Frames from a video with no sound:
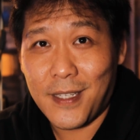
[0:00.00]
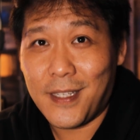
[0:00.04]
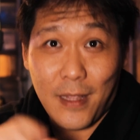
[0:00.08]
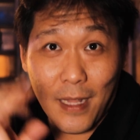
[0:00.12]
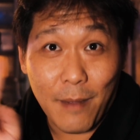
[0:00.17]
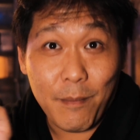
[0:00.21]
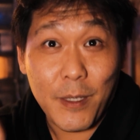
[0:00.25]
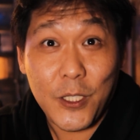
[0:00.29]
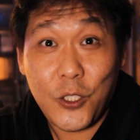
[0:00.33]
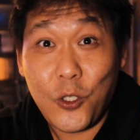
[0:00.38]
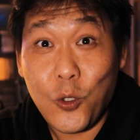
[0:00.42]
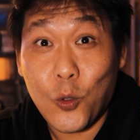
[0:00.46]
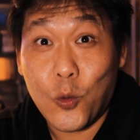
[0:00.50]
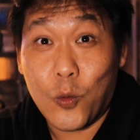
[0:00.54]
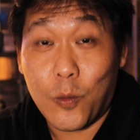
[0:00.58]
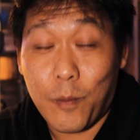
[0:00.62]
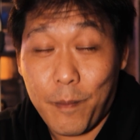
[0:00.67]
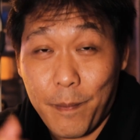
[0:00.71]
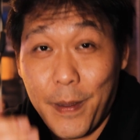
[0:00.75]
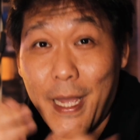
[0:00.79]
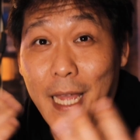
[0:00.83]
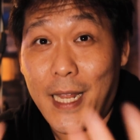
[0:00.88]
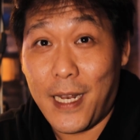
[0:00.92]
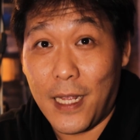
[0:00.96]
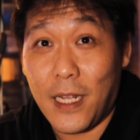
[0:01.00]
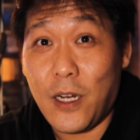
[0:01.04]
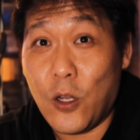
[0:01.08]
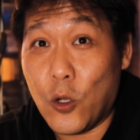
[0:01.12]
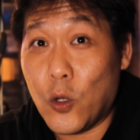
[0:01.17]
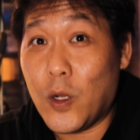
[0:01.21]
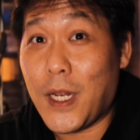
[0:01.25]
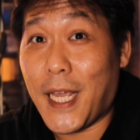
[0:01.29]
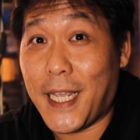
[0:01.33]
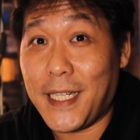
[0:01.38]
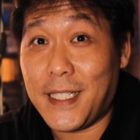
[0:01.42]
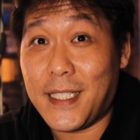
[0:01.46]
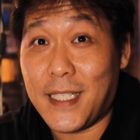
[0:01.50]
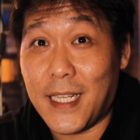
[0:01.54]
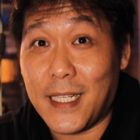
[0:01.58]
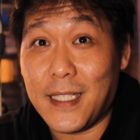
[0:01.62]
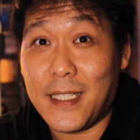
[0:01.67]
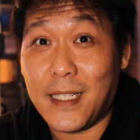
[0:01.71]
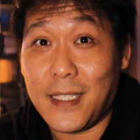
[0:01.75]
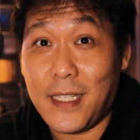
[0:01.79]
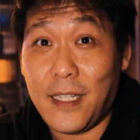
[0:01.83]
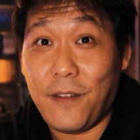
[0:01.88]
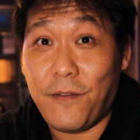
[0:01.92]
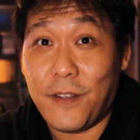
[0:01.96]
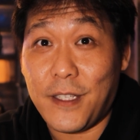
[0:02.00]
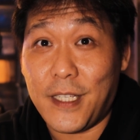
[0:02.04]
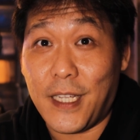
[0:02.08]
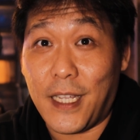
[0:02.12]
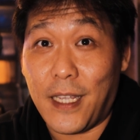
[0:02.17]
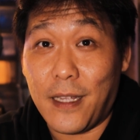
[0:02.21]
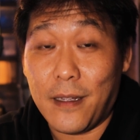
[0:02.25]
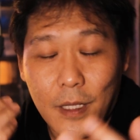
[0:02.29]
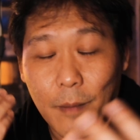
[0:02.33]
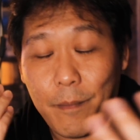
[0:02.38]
Number two, better low light sensitivity.